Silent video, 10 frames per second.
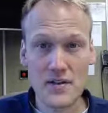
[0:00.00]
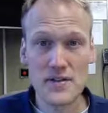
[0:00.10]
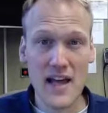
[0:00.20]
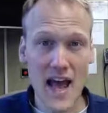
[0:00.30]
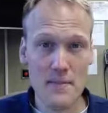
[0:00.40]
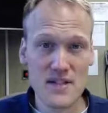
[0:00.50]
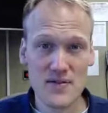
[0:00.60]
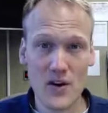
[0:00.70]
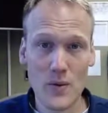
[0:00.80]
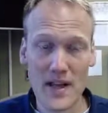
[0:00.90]
enters the
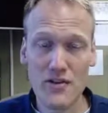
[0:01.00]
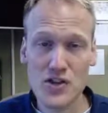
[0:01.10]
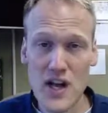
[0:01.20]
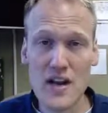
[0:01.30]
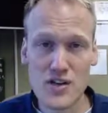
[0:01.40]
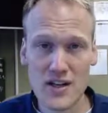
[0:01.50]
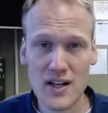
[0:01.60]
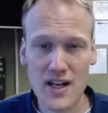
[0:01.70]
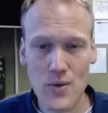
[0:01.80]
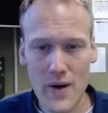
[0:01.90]
atmosphere without changing
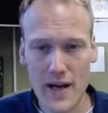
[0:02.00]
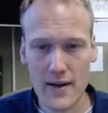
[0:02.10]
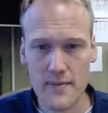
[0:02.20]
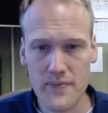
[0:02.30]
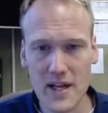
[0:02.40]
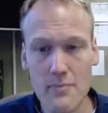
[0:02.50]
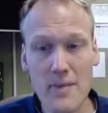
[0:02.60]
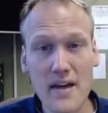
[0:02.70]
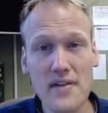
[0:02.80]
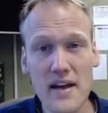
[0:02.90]
in any way.
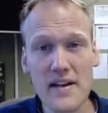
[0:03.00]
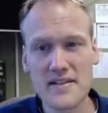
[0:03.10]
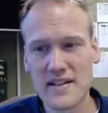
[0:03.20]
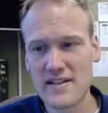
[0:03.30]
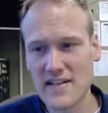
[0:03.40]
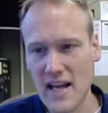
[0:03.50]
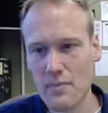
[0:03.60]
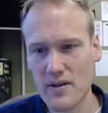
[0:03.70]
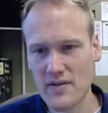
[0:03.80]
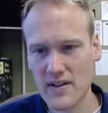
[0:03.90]
Methane is an
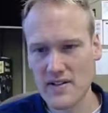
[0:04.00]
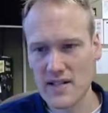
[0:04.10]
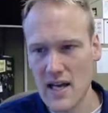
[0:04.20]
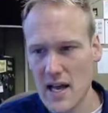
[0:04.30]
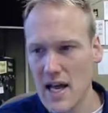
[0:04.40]
example of this.